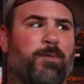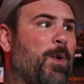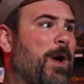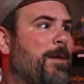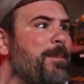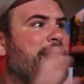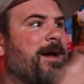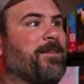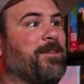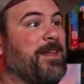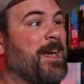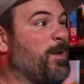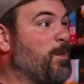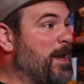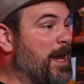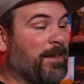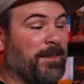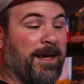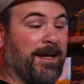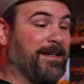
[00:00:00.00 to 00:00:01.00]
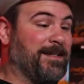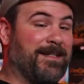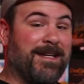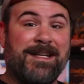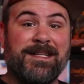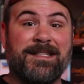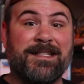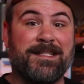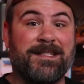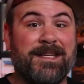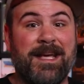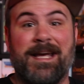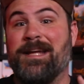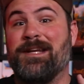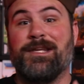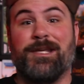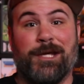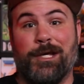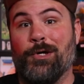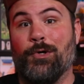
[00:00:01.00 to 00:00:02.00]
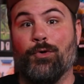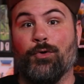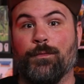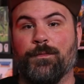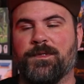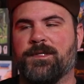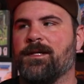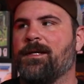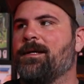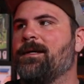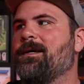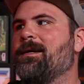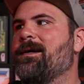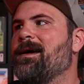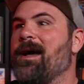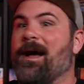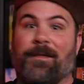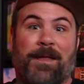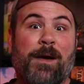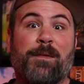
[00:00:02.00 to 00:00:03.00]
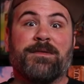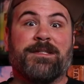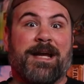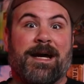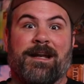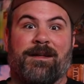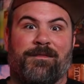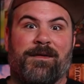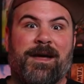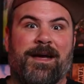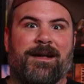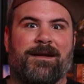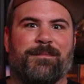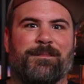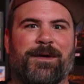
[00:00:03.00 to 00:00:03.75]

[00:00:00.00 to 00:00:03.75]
Way back in the day, we had like discs and cubes, and that was kind of it.